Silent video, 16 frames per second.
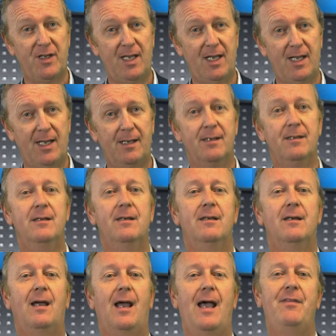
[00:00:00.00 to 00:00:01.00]
Year
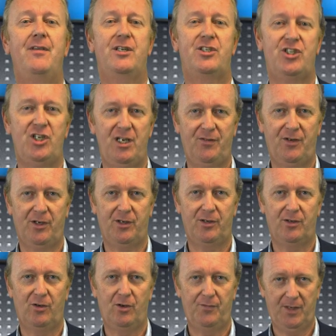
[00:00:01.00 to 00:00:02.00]
and the Achiever
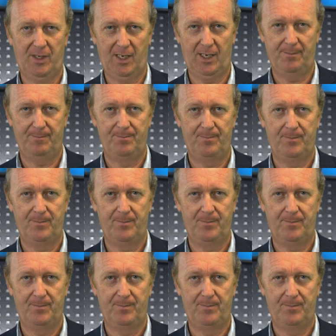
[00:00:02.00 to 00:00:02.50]
of the Year.